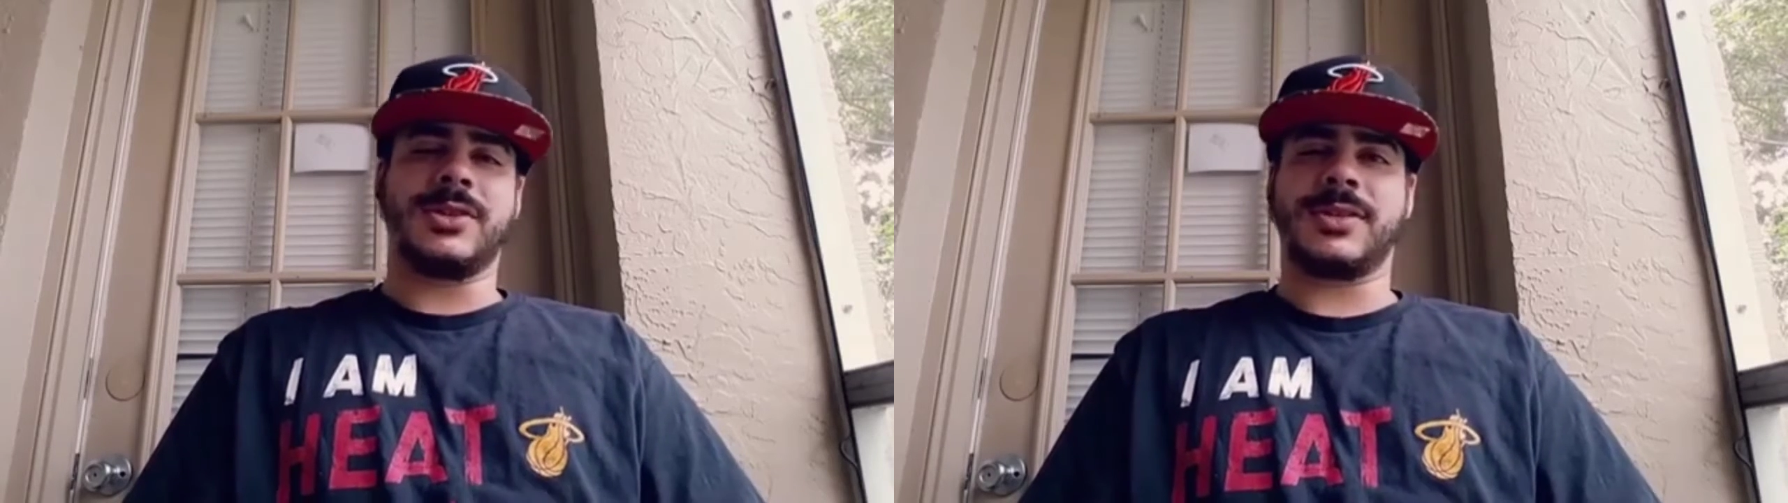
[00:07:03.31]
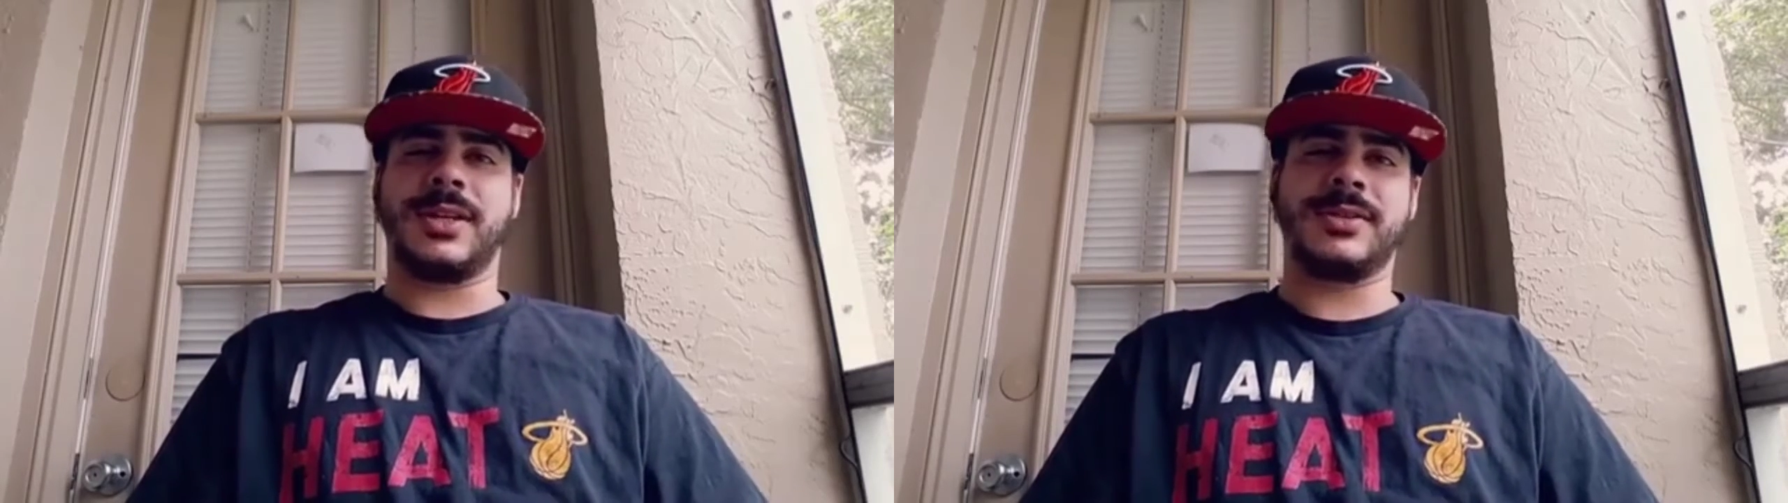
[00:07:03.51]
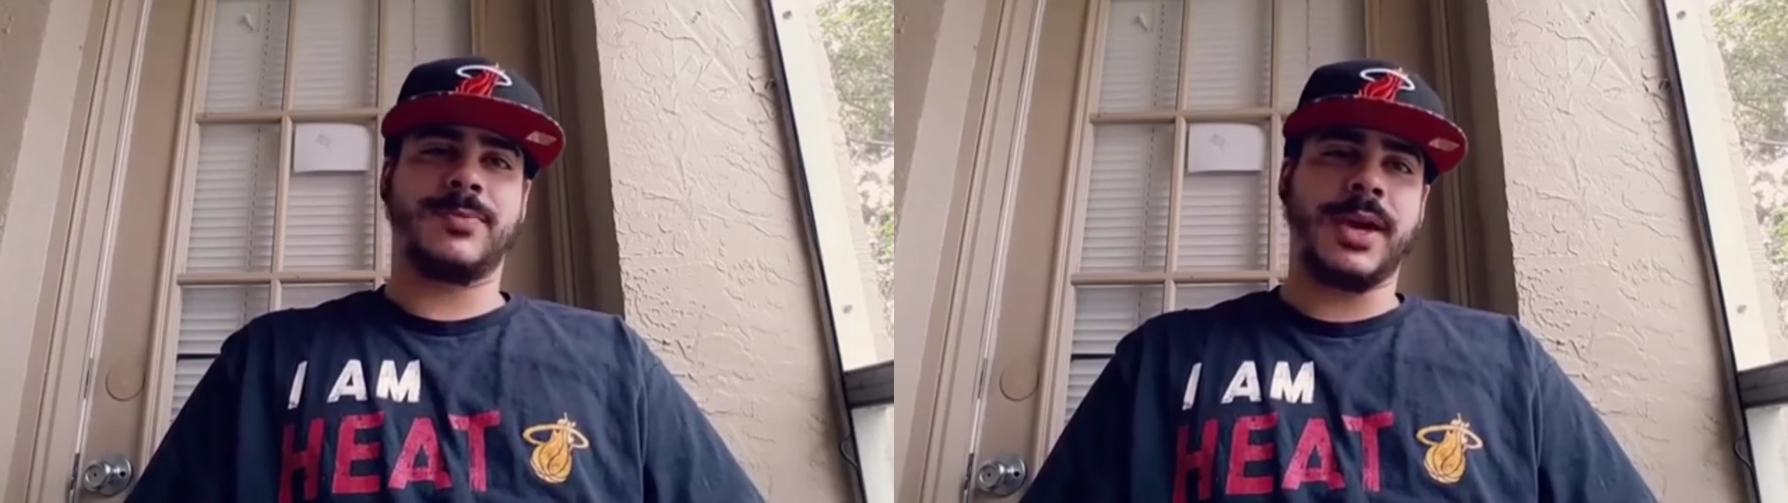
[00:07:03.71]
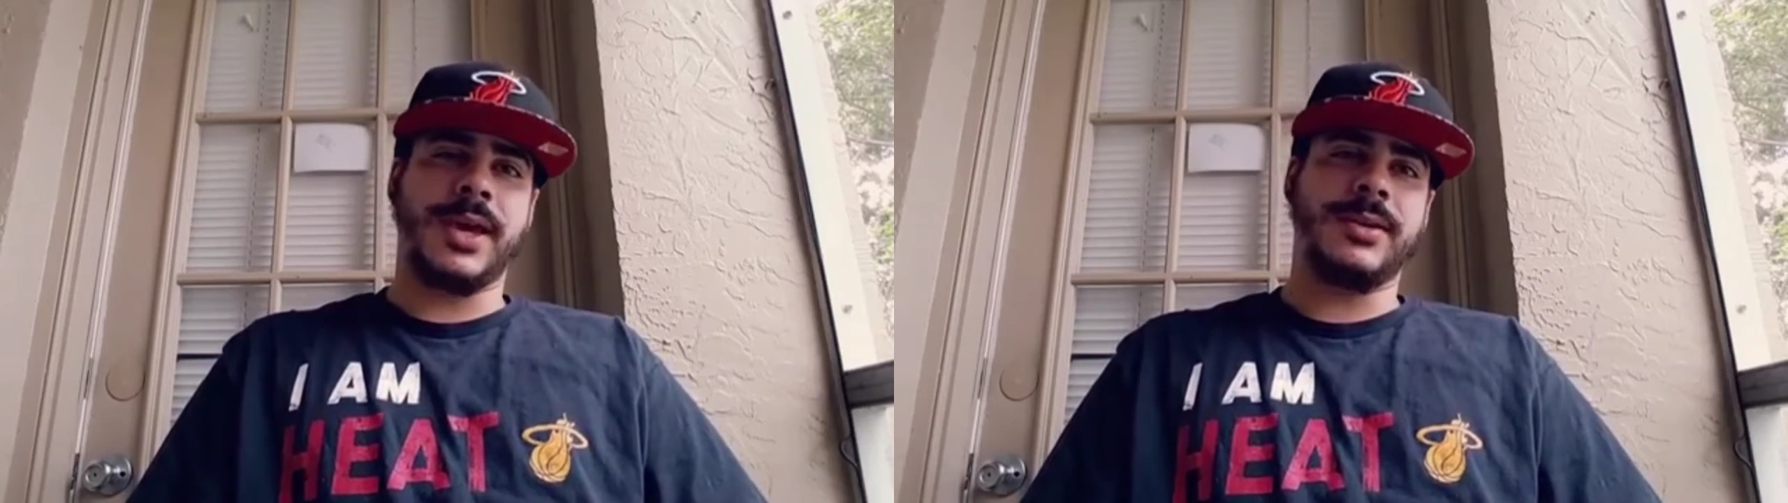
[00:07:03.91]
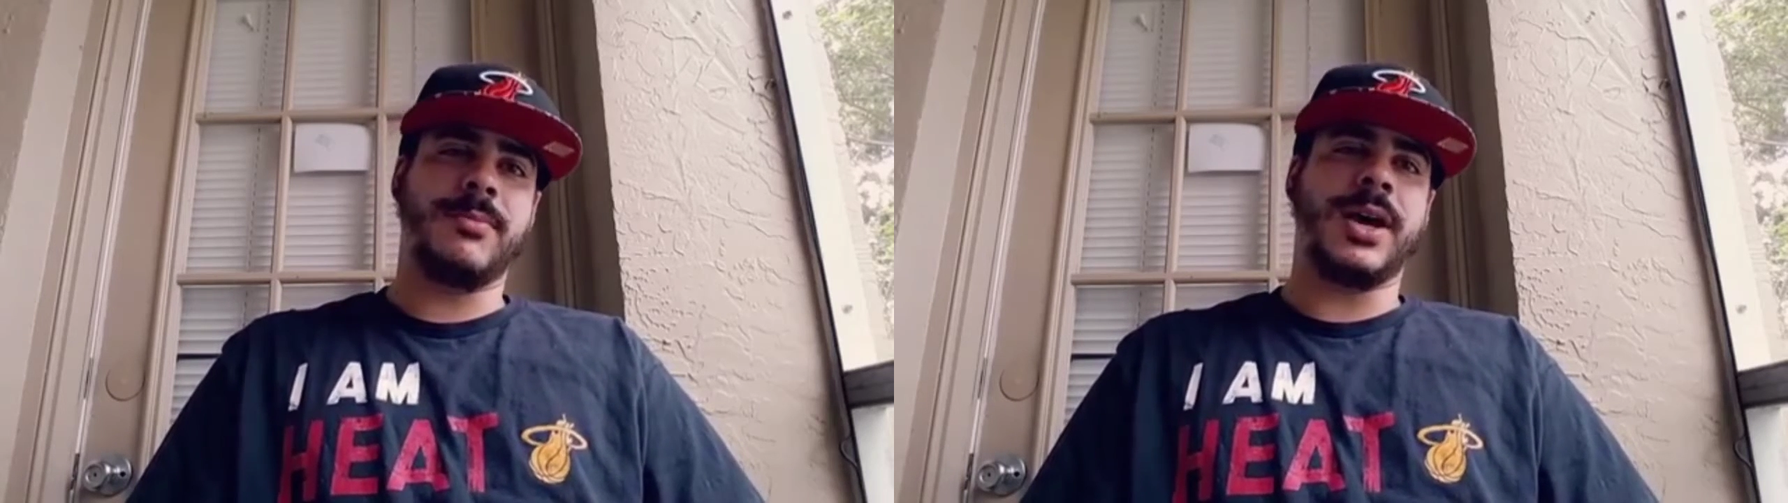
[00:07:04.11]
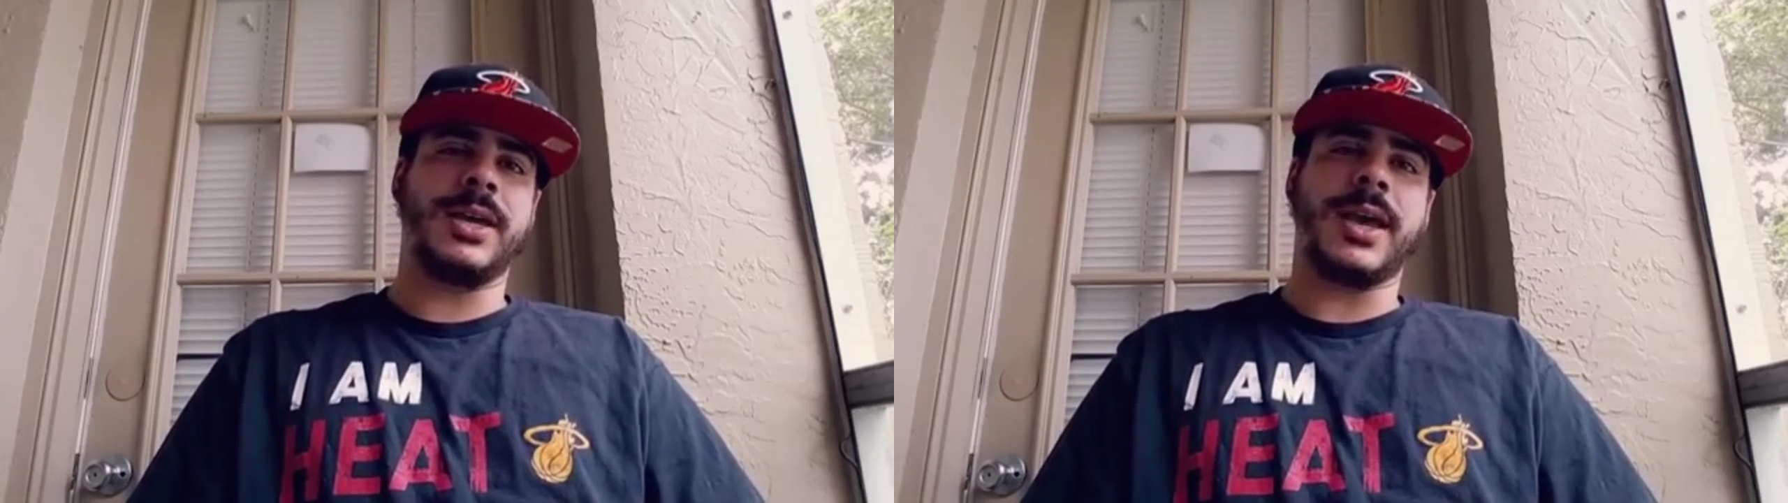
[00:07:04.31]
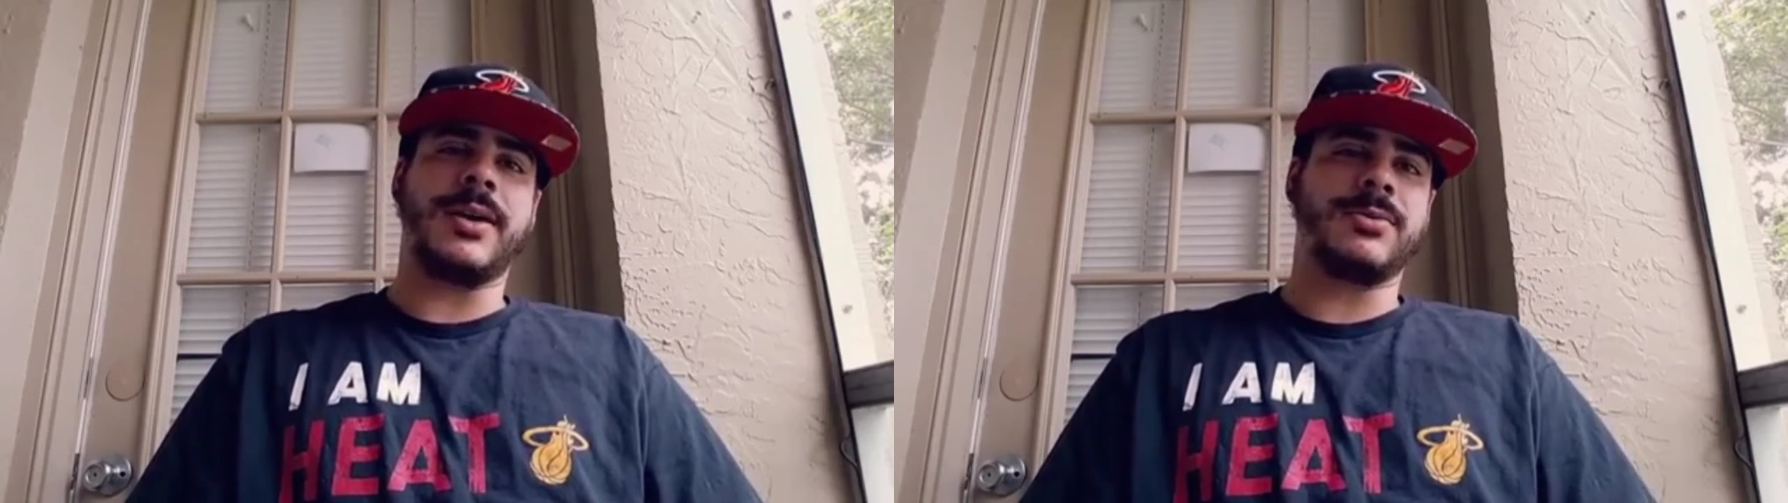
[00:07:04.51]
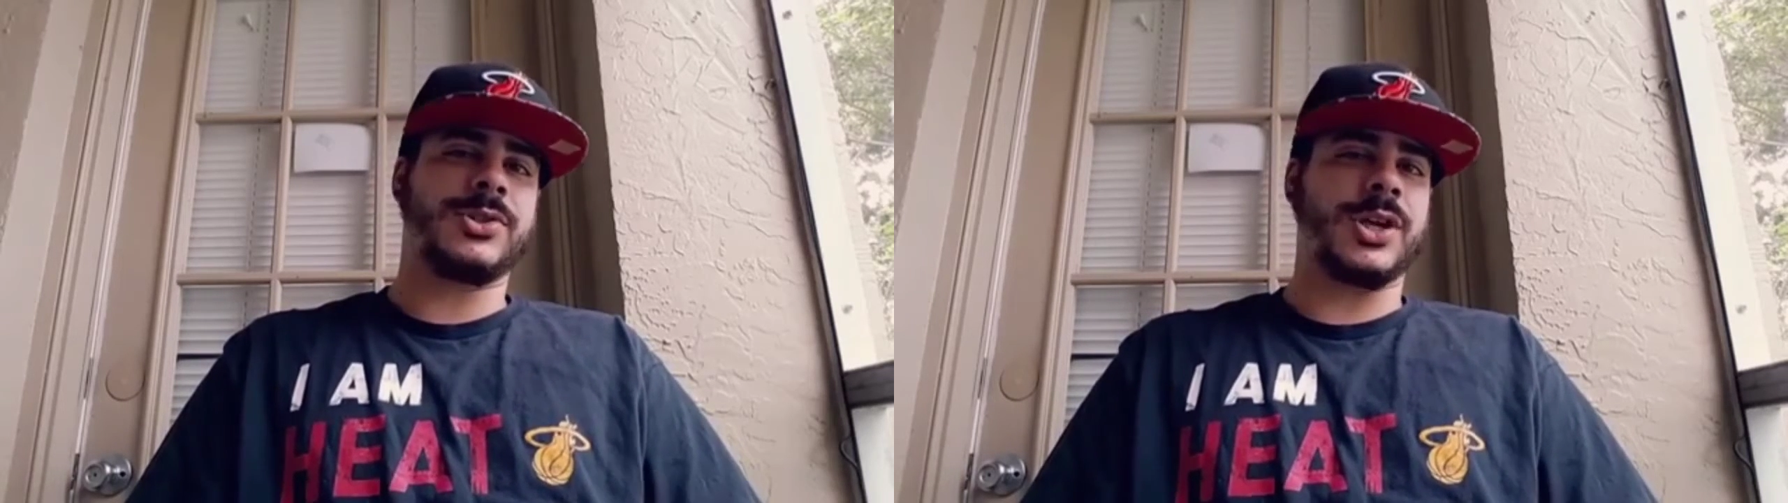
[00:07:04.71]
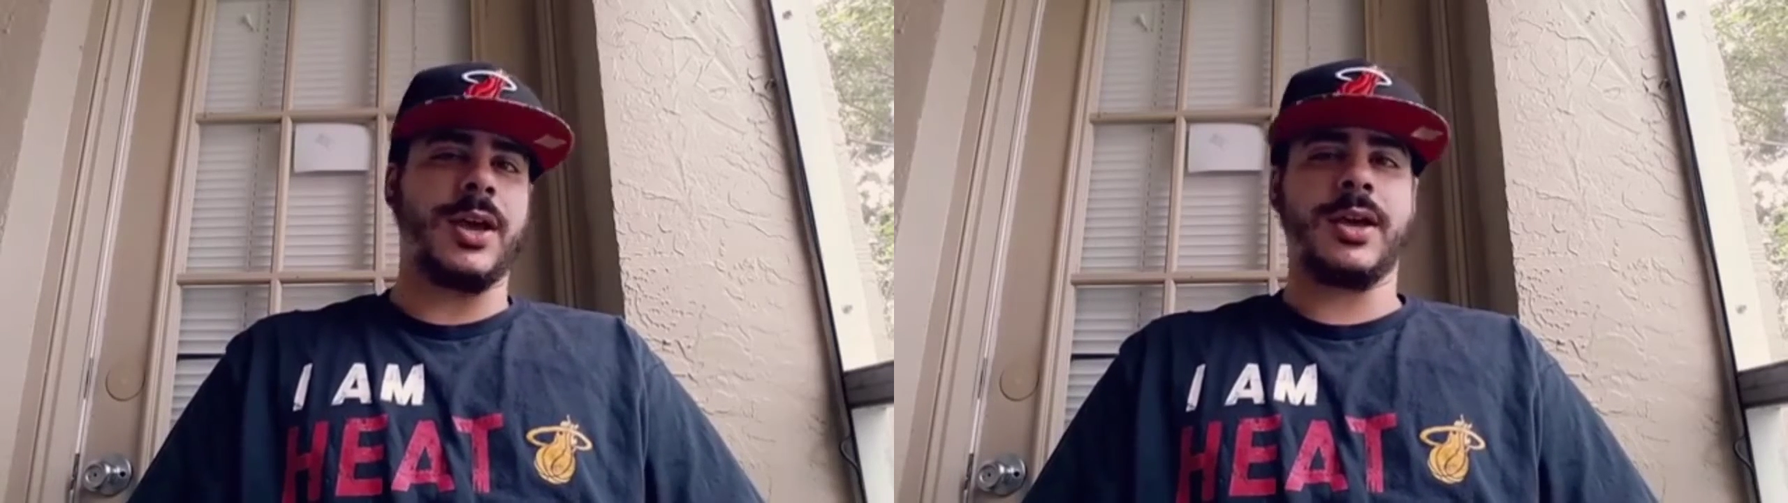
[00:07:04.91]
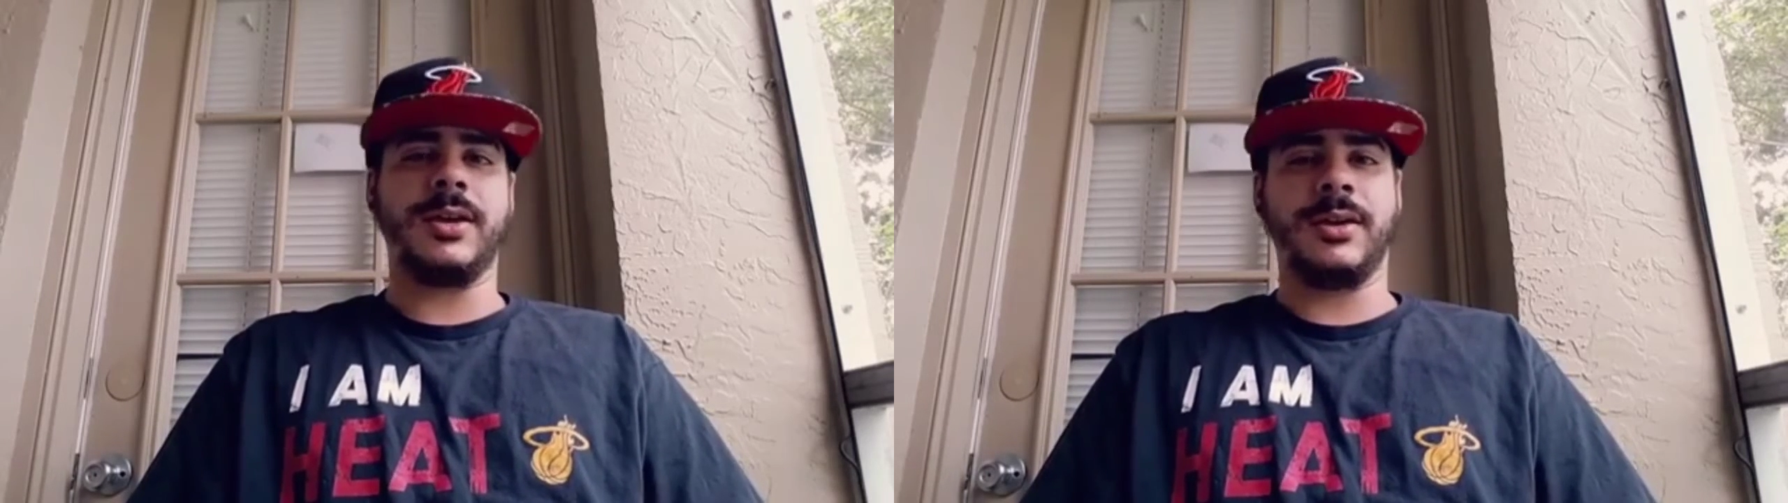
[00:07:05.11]
Just his pen might
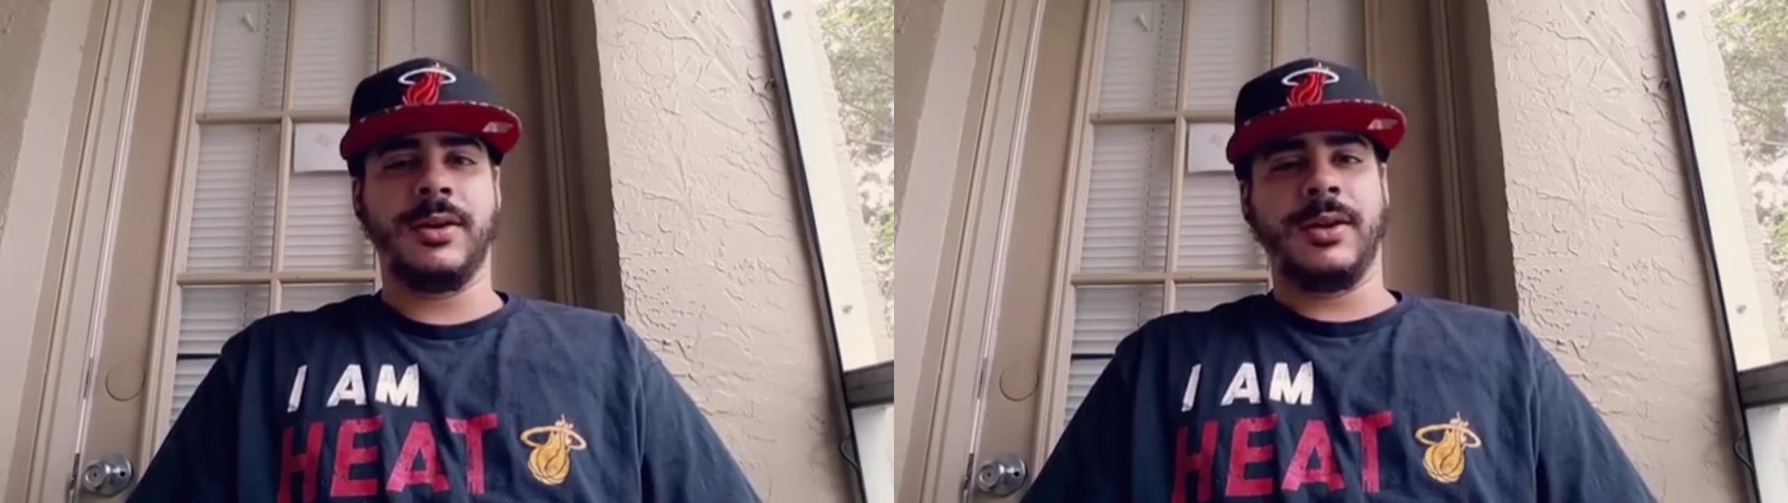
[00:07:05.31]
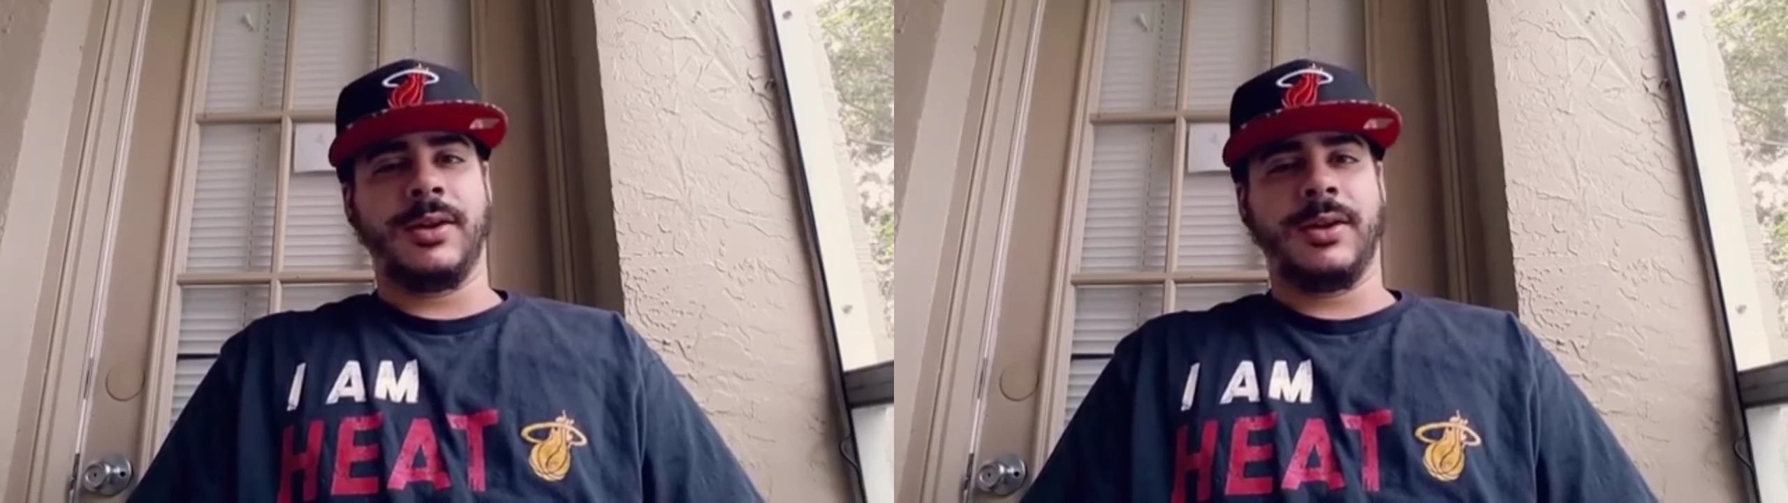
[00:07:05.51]
outshine